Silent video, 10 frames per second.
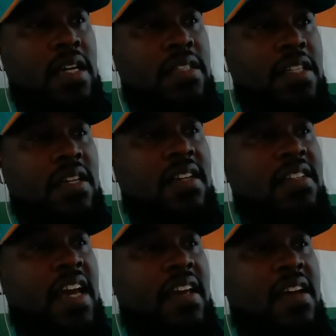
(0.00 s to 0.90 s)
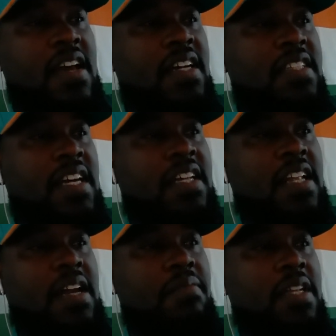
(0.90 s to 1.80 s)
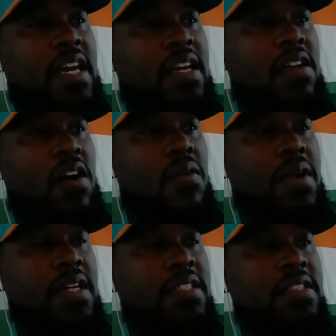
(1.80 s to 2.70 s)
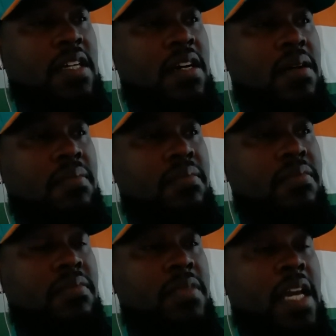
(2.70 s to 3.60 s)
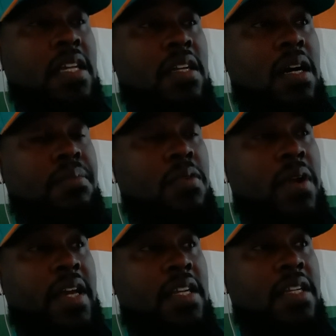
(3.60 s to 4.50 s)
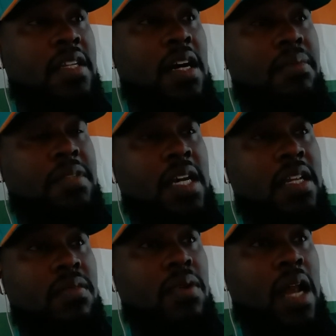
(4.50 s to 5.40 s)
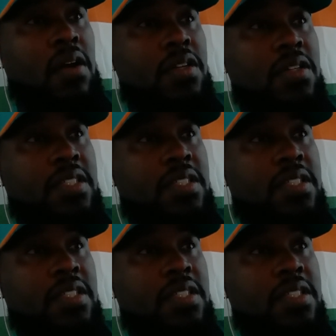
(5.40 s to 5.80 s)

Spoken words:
They claim that they can always, they can upgrade it and update it without your